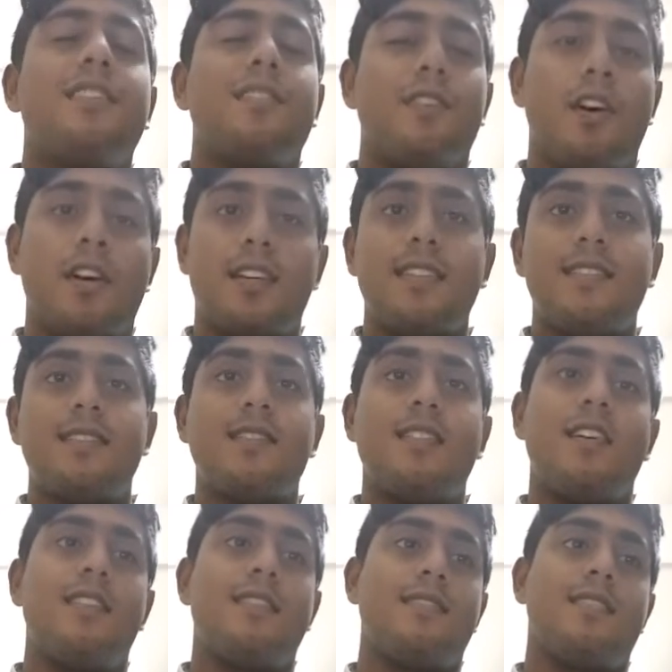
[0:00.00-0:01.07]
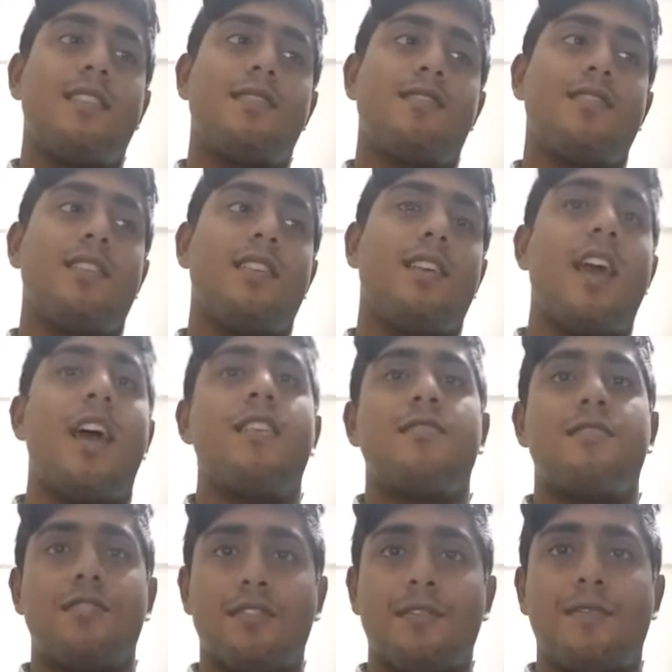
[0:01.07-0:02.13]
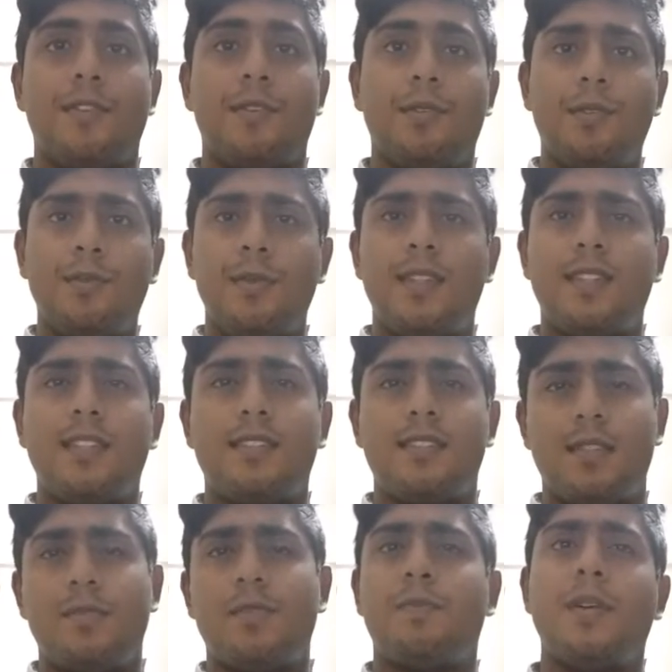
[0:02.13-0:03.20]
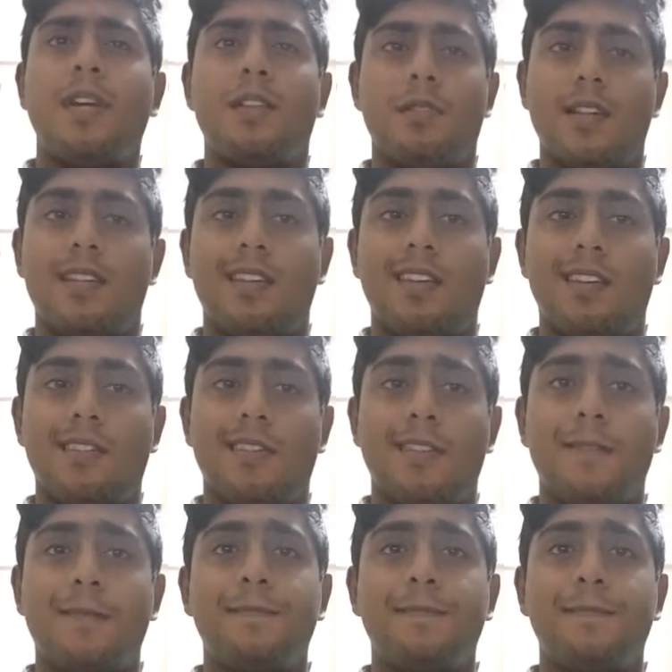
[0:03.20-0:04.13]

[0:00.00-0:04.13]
Rockets are essentially canisters of fuel with a tip of payload at the end.